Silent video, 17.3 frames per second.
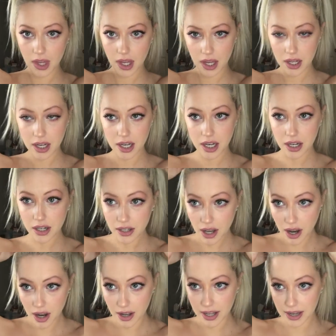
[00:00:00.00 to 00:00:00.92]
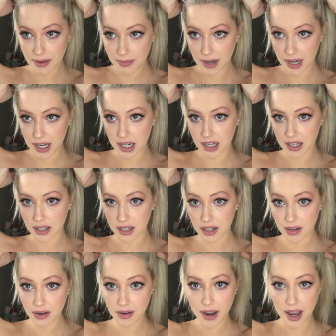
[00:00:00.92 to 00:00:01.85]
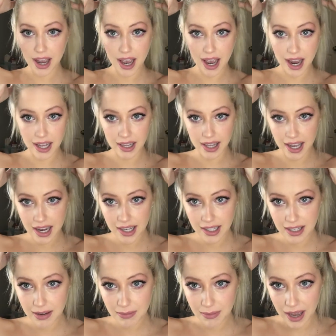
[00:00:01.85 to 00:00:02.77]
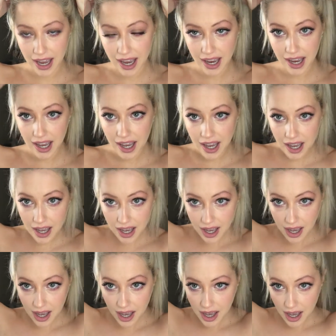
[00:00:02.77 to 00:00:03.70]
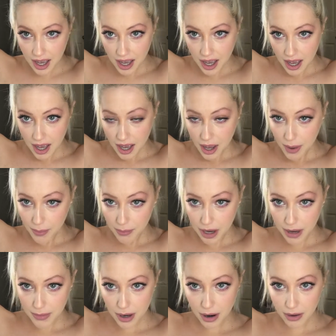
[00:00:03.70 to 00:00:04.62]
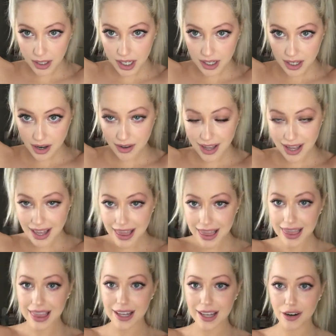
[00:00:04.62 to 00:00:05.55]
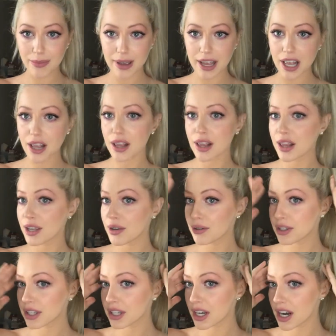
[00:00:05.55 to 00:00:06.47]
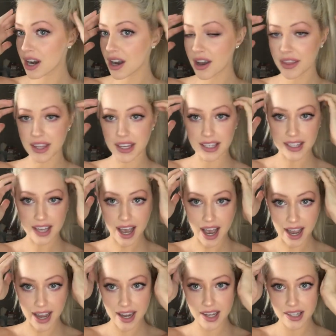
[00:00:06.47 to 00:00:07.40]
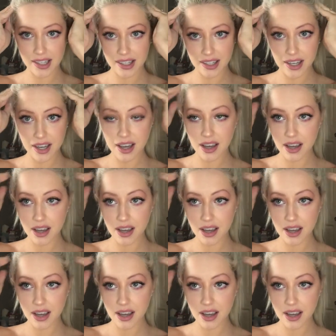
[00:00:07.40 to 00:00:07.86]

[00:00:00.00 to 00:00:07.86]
And here's all I'm gonna do, okay? I like to make my ponytail a little bit looser on the sides,